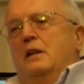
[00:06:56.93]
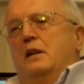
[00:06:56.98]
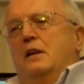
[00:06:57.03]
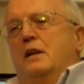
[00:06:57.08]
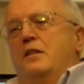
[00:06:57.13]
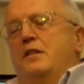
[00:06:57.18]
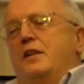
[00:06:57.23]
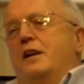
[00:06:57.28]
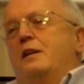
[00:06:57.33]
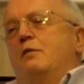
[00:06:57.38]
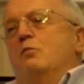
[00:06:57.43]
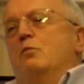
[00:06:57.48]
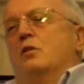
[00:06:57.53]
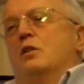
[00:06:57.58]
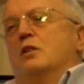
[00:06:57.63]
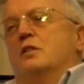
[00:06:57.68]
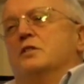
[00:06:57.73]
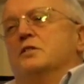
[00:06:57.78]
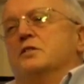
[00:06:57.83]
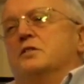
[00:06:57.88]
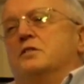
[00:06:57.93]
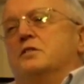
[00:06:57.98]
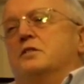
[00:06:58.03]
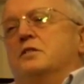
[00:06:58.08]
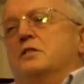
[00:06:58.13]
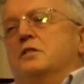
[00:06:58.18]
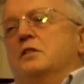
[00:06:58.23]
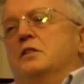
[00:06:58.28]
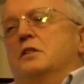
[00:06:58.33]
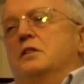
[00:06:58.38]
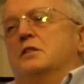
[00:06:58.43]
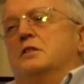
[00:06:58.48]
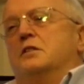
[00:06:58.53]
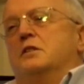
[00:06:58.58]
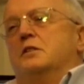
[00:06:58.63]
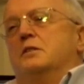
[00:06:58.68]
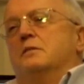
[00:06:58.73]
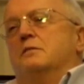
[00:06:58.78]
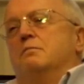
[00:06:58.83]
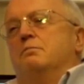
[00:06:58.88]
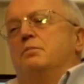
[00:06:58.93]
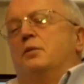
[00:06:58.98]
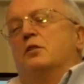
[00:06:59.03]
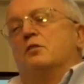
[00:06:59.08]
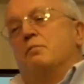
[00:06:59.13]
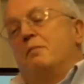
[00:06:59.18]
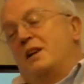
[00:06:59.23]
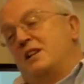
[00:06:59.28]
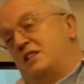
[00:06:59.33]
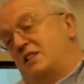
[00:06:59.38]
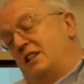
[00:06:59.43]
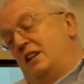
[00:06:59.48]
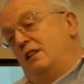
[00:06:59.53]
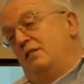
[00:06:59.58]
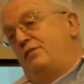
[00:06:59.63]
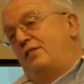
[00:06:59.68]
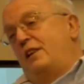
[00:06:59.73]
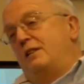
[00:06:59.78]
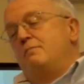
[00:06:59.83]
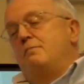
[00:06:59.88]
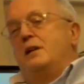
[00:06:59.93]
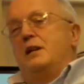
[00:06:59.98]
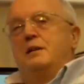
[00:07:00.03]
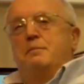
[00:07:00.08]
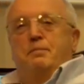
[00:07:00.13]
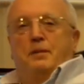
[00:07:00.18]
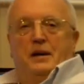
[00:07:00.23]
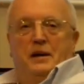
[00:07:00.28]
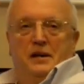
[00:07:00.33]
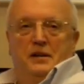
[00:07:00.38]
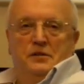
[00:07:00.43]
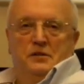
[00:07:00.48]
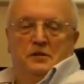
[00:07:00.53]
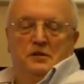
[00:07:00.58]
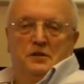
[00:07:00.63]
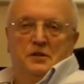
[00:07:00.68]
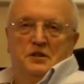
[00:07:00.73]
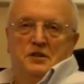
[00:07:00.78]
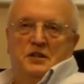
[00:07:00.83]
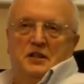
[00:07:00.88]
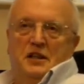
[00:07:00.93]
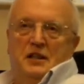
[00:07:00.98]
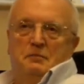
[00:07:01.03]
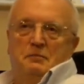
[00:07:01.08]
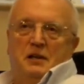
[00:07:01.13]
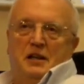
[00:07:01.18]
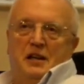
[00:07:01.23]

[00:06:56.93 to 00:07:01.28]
And that was that both myself and my partner at the time